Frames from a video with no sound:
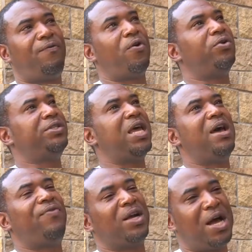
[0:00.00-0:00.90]
First
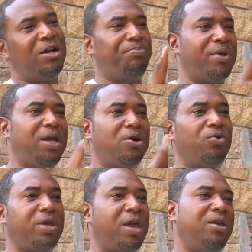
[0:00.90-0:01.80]
half, I kind of played
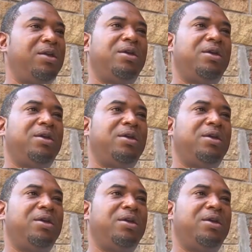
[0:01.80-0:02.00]
okay.